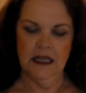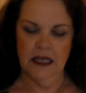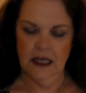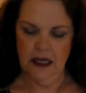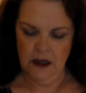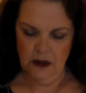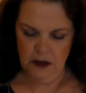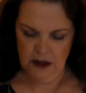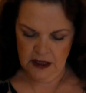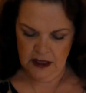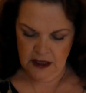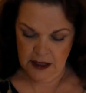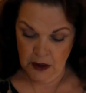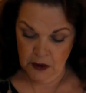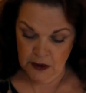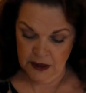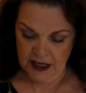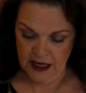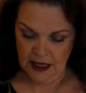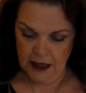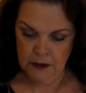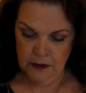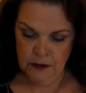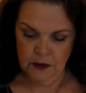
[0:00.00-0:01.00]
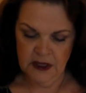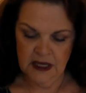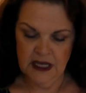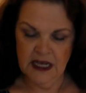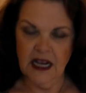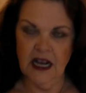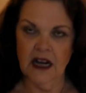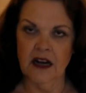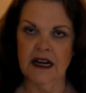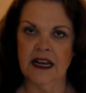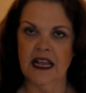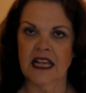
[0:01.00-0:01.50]
Okay, one
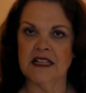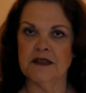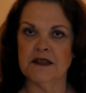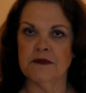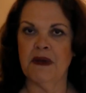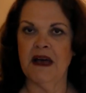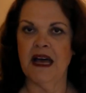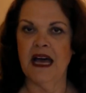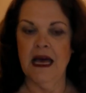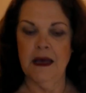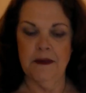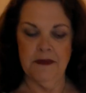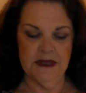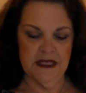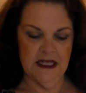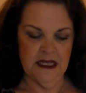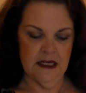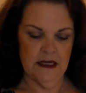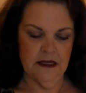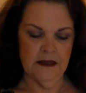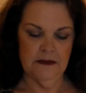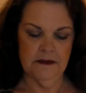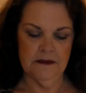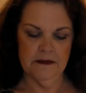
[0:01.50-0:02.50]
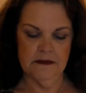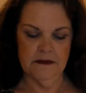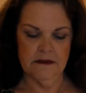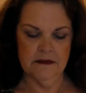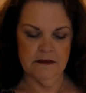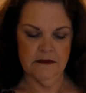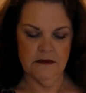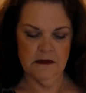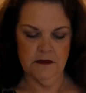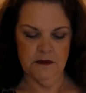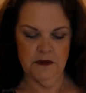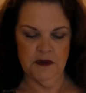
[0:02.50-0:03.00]
card has popped.
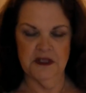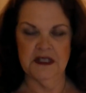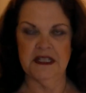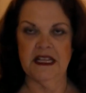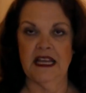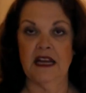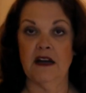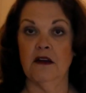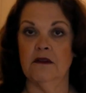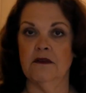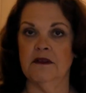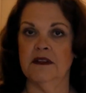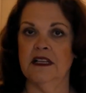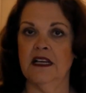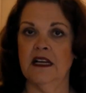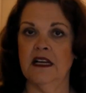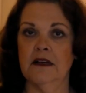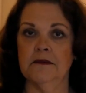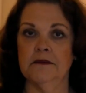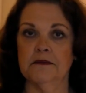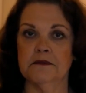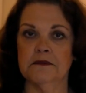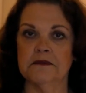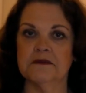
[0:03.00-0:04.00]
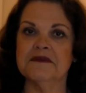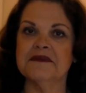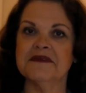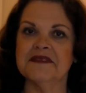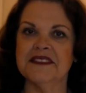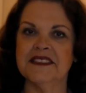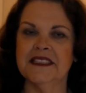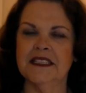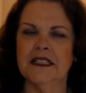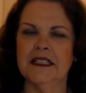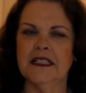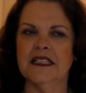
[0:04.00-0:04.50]
We'll put that over there.
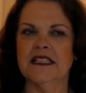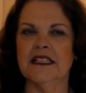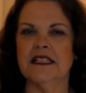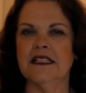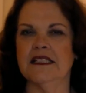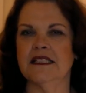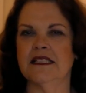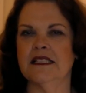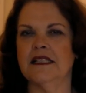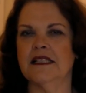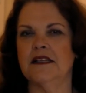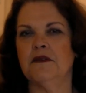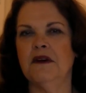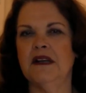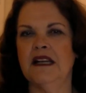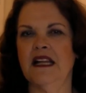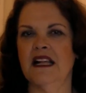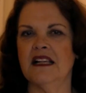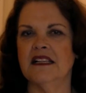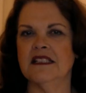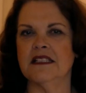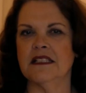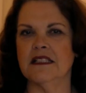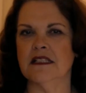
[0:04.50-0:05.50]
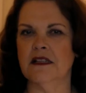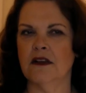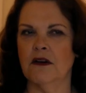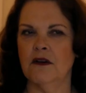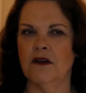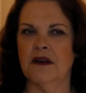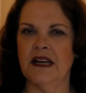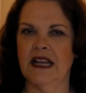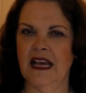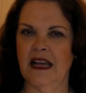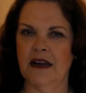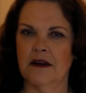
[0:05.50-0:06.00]
Let's see, what else is
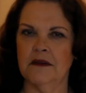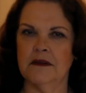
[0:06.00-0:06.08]
going on?